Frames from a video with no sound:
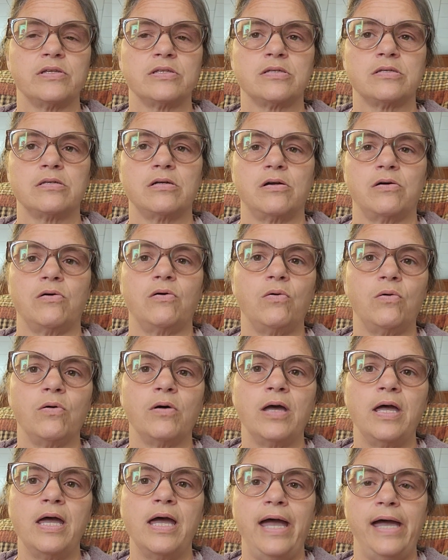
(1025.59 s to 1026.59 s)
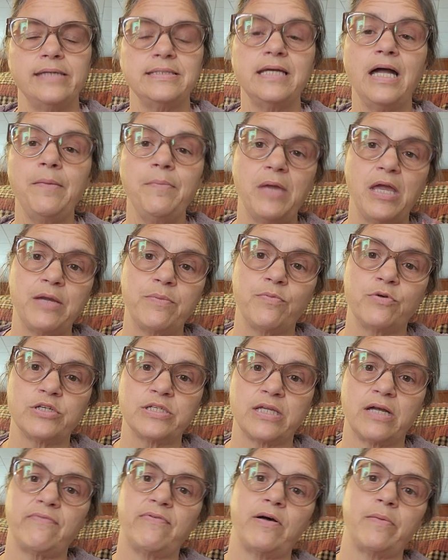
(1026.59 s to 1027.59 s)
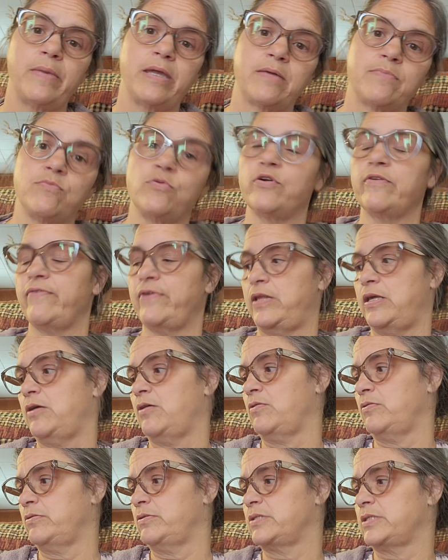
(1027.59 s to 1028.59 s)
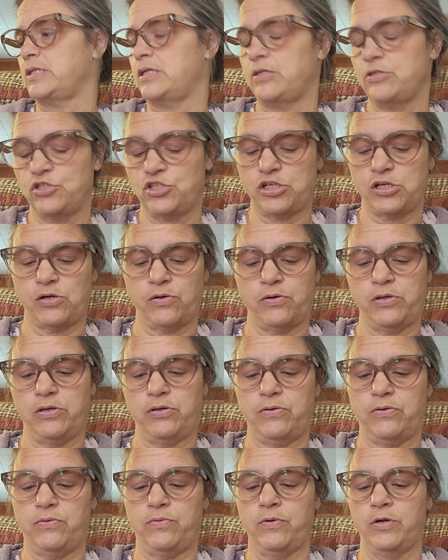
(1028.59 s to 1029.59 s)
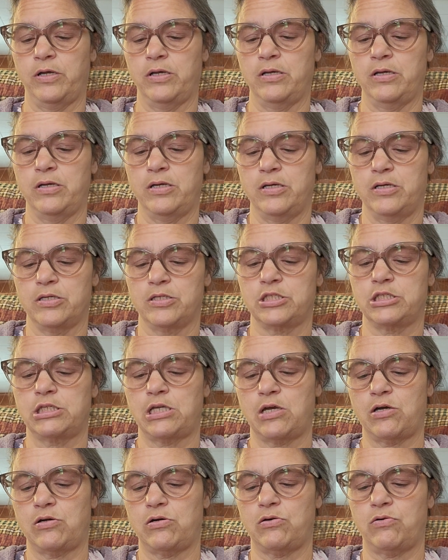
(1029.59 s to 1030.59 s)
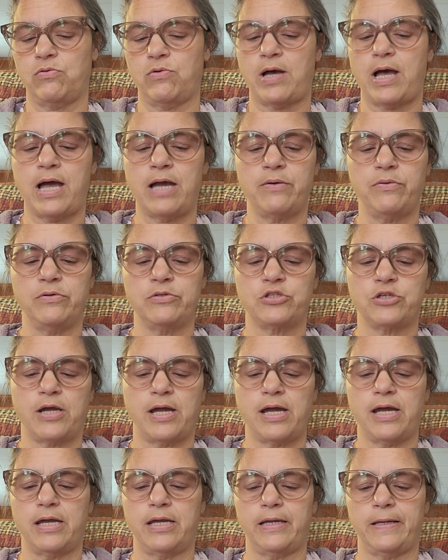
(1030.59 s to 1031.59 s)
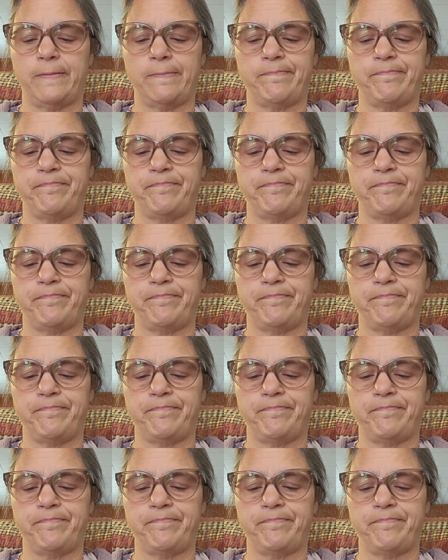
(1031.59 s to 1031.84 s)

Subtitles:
So as I make more stuff, I'll make more videos and show you. So I will try.